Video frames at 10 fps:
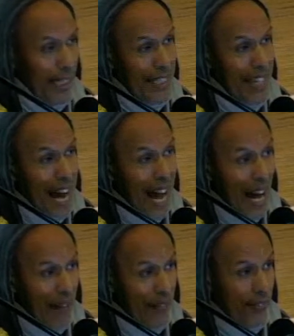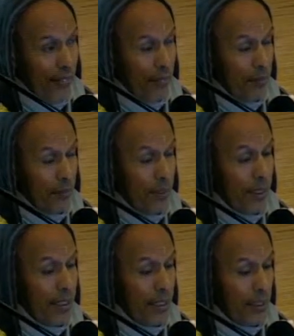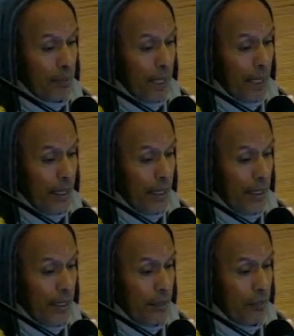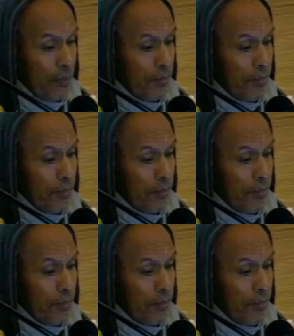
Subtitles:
And he laughed. It is explained here.